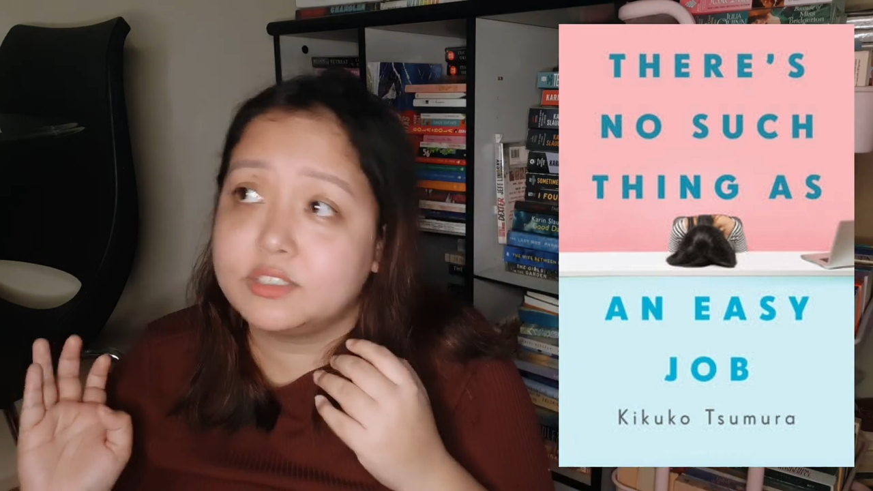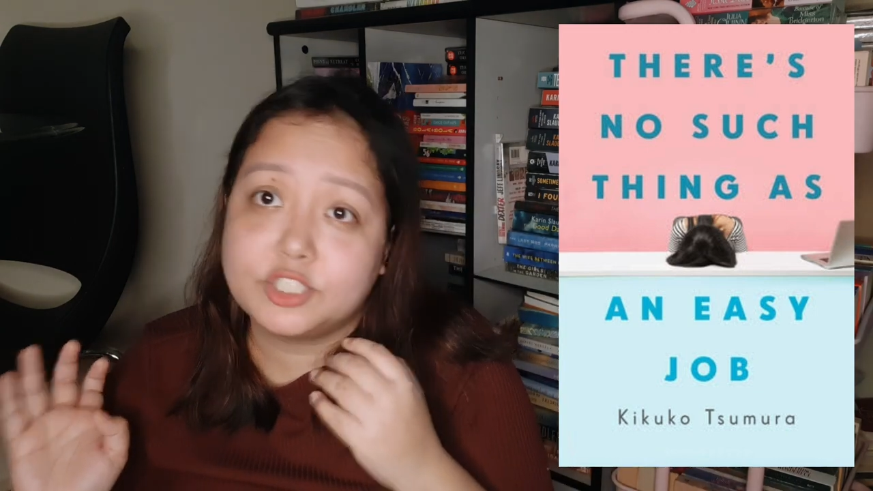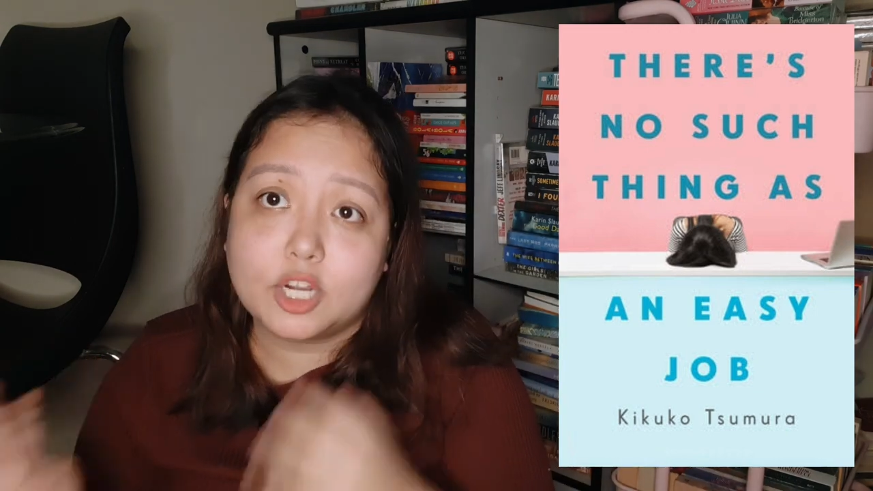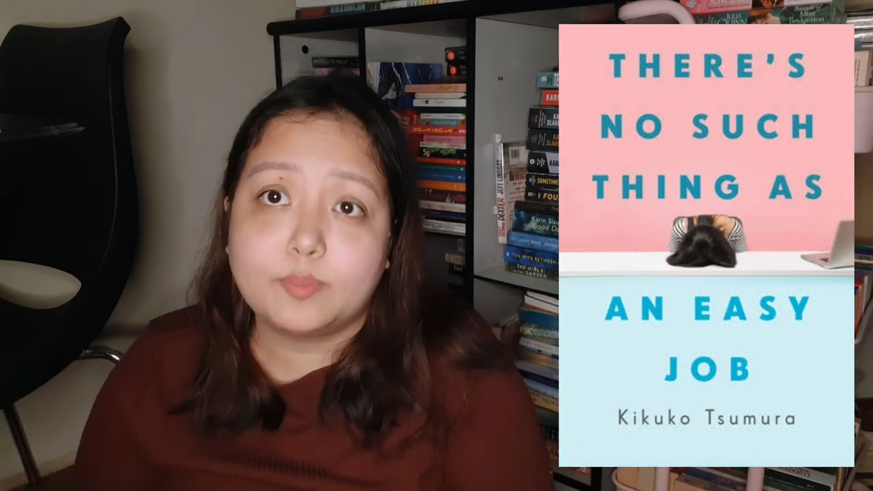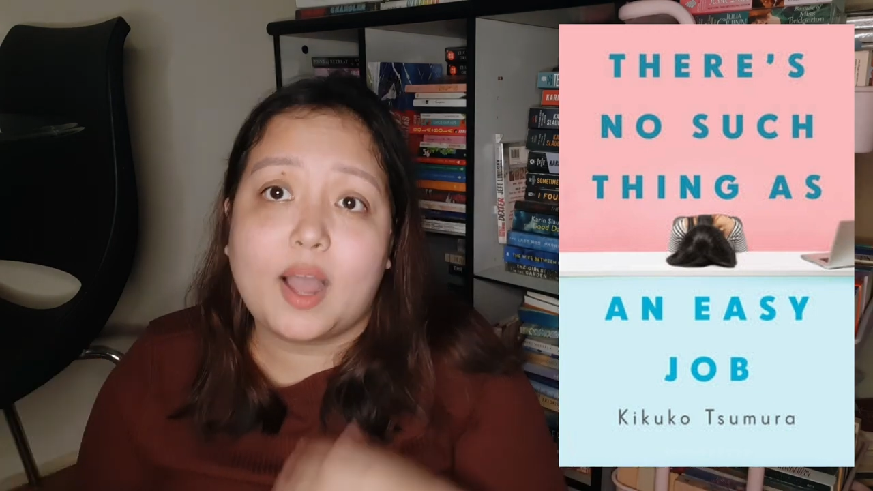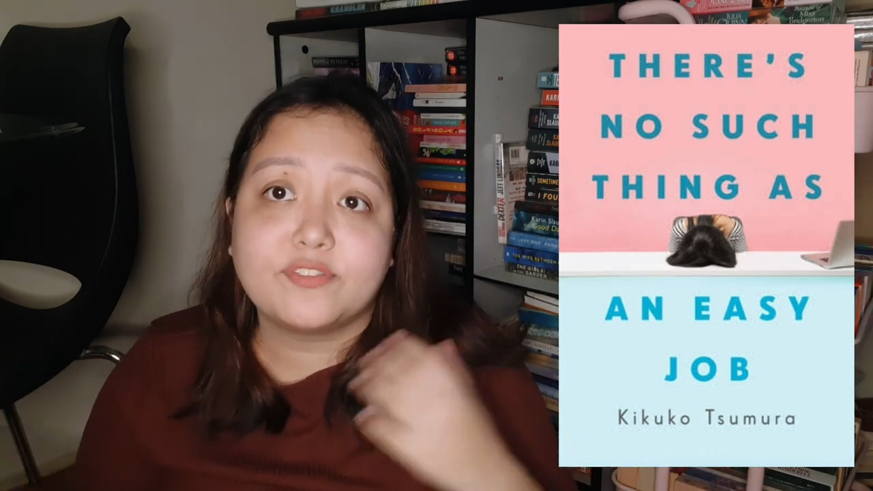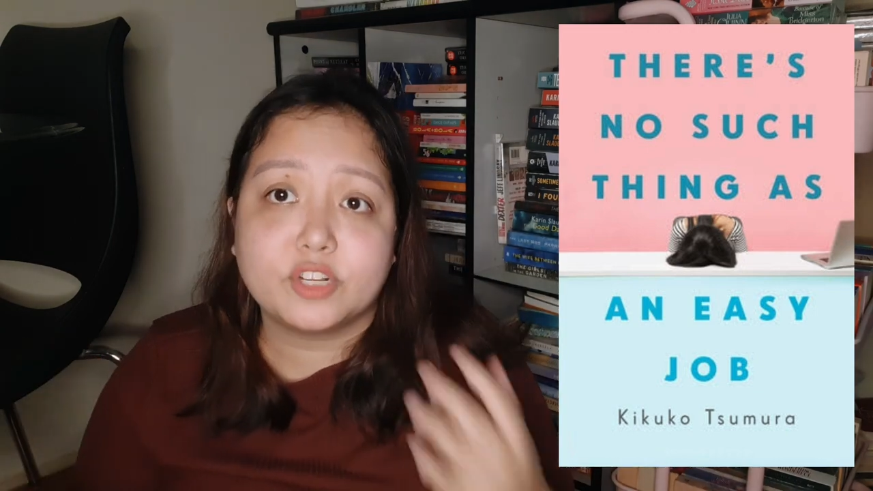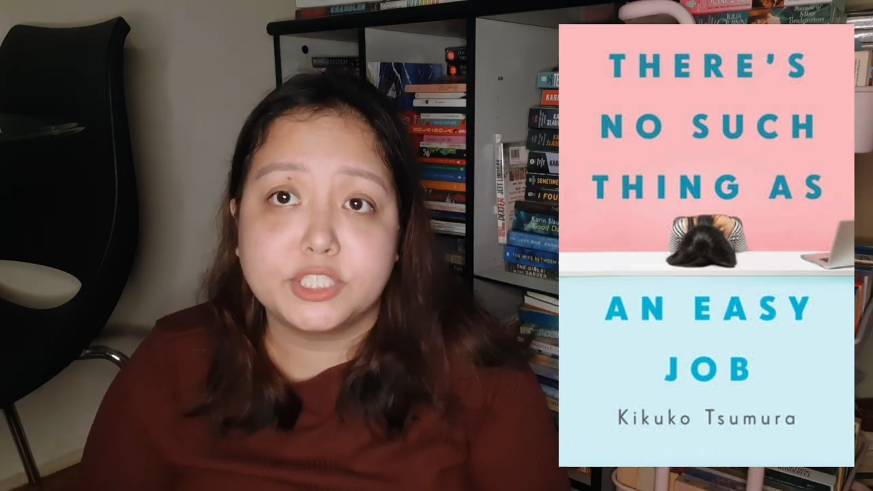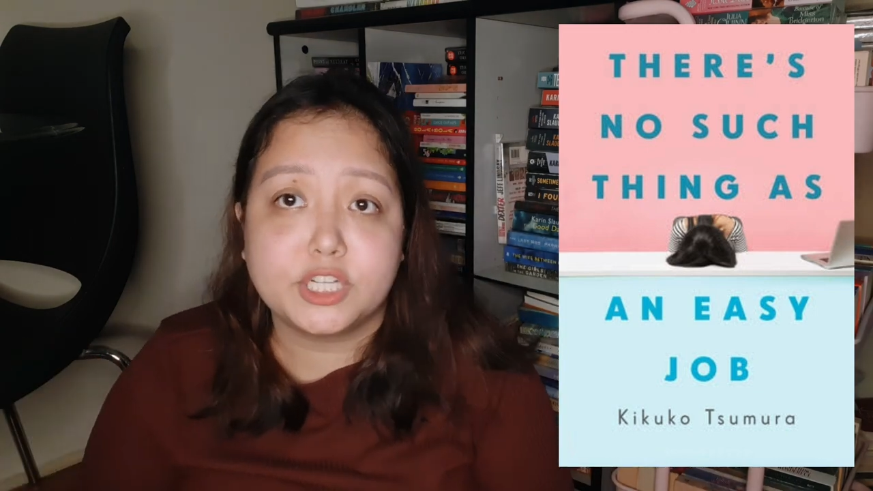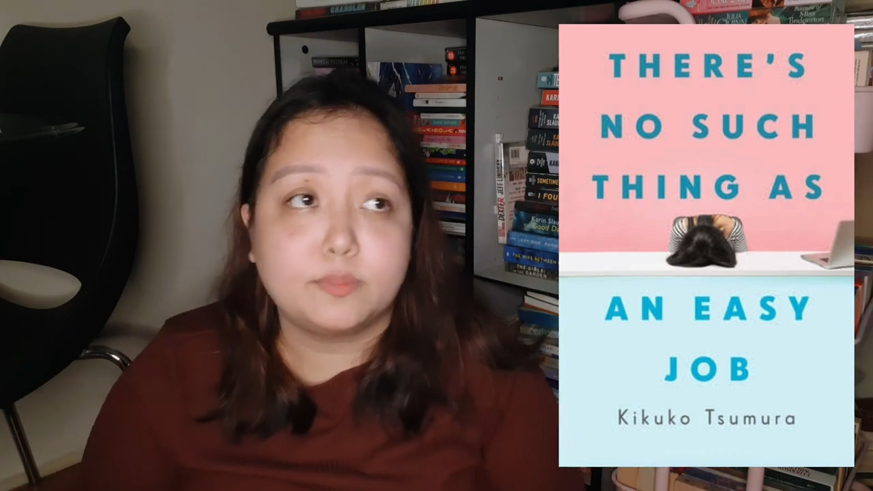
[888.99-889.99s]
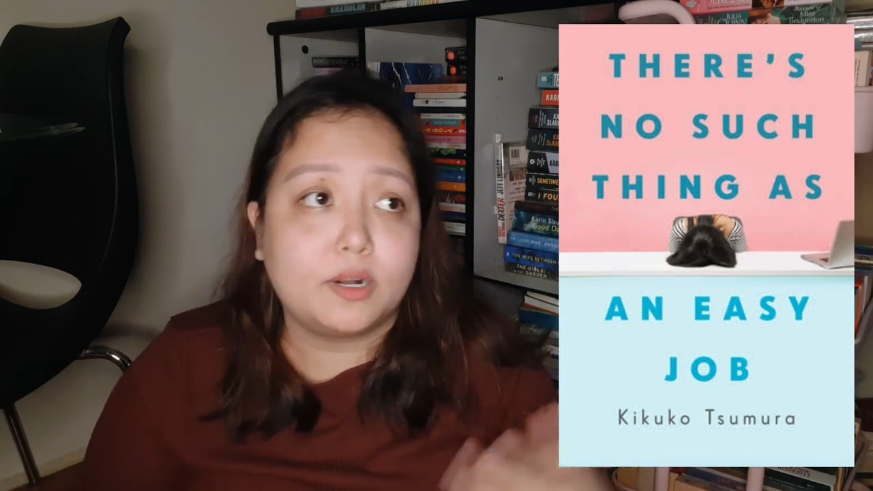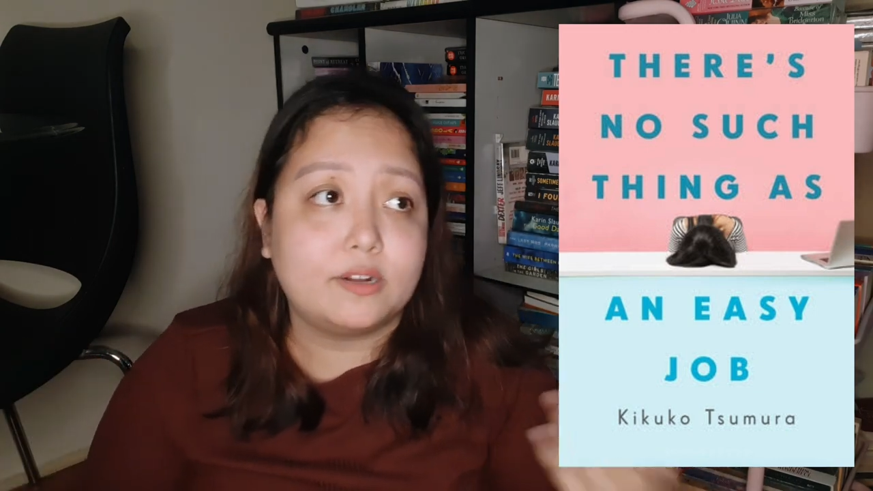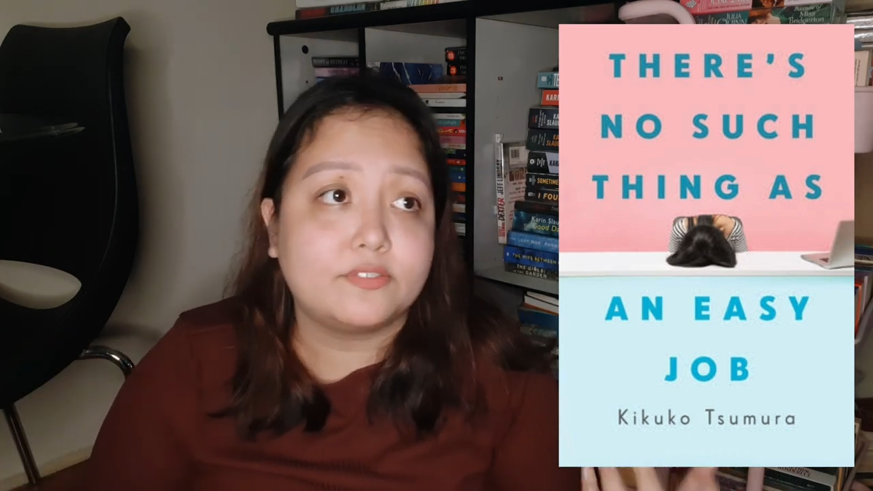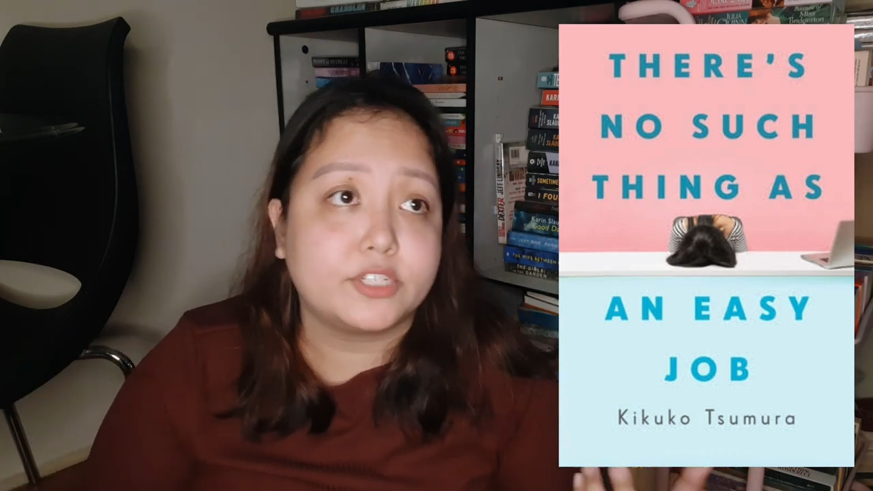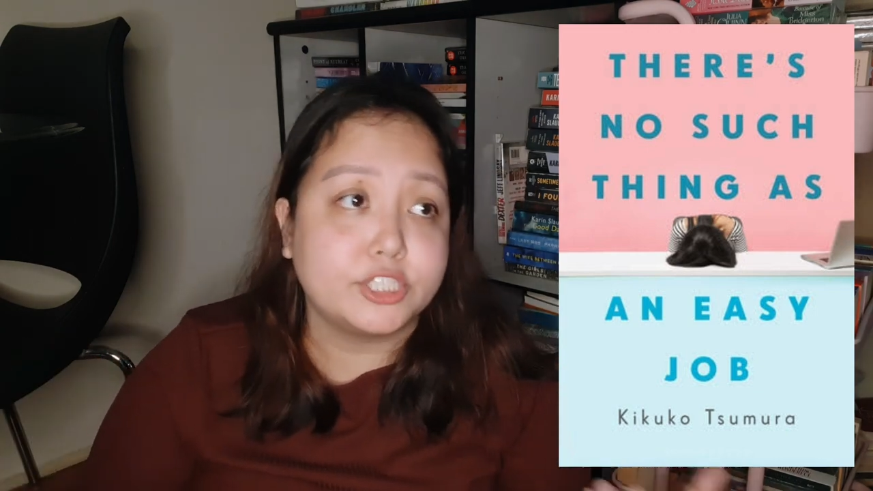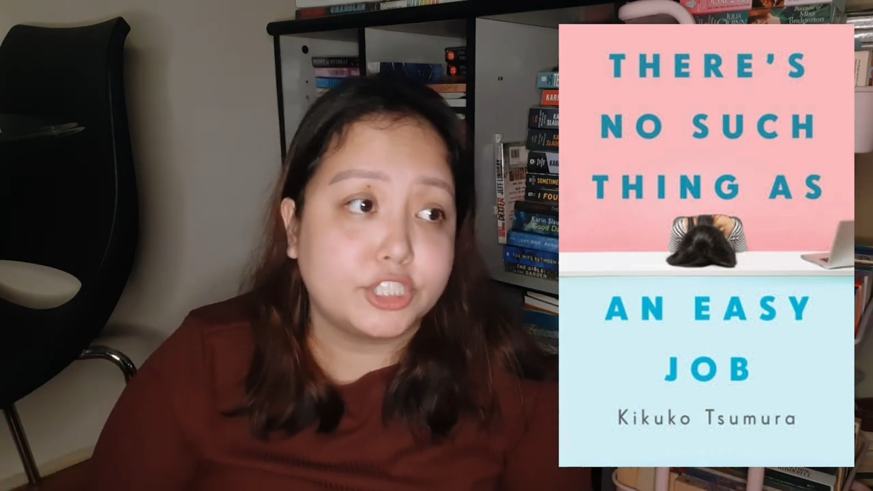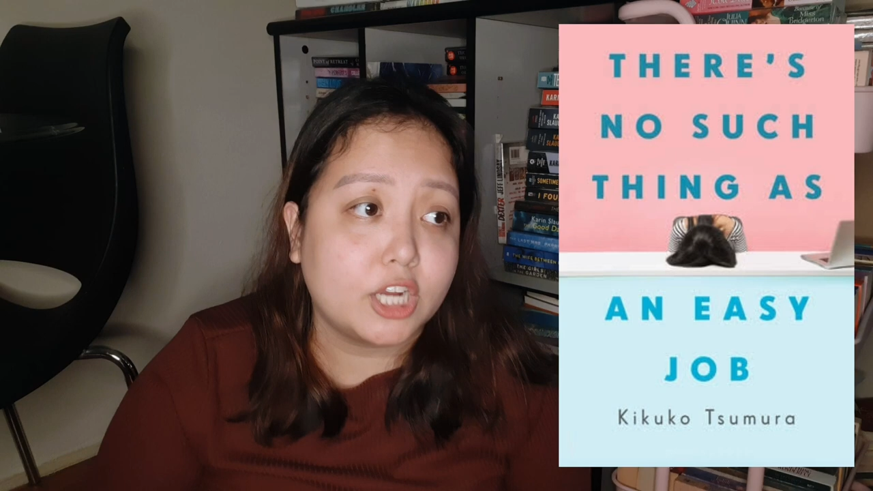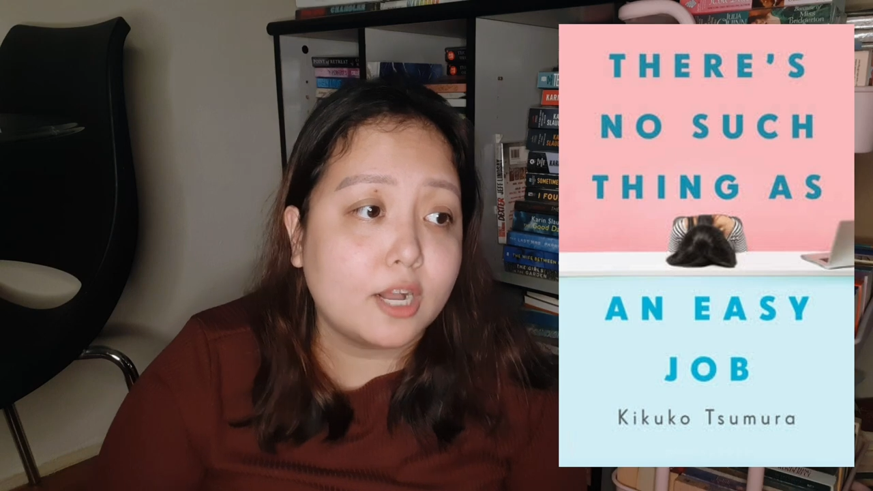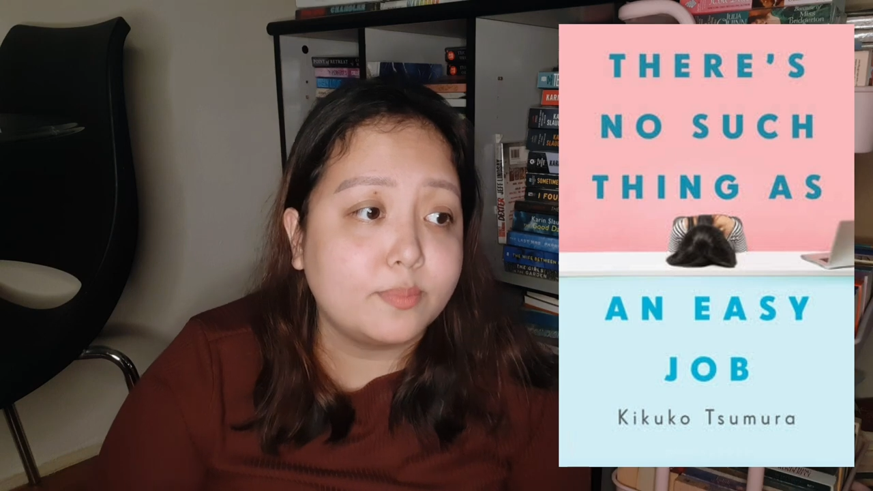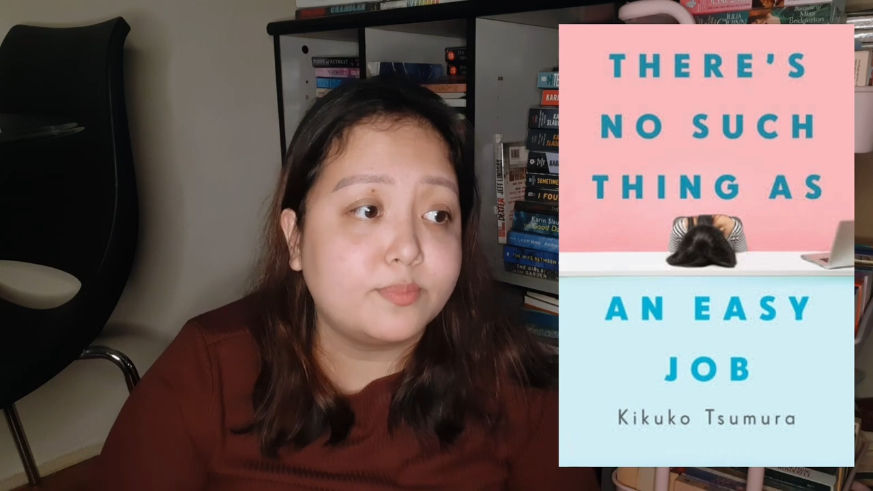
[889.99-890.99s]
job after job after
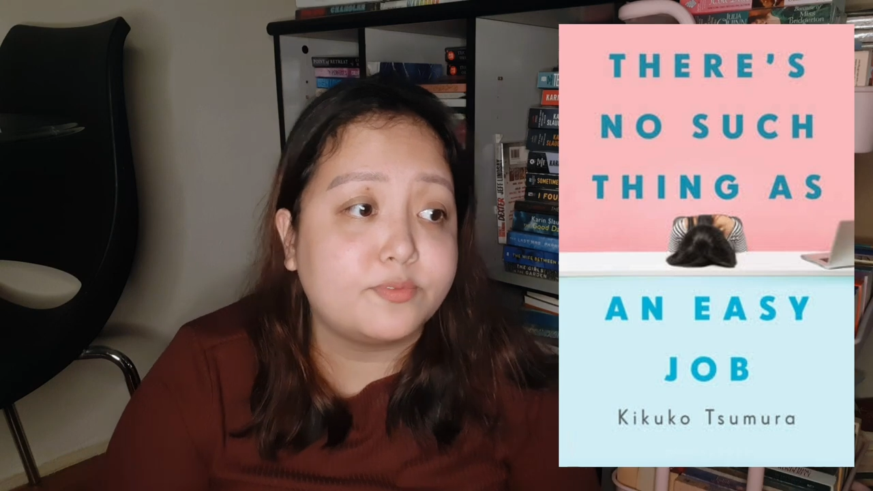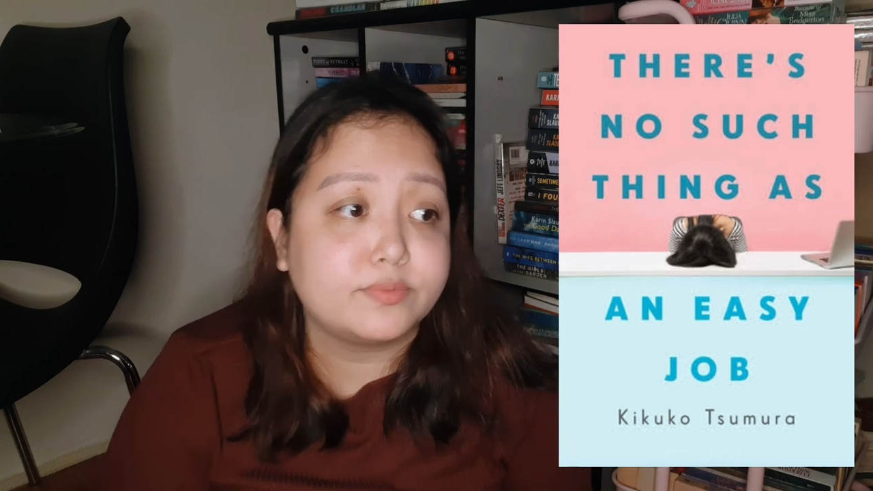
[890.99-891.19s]
job,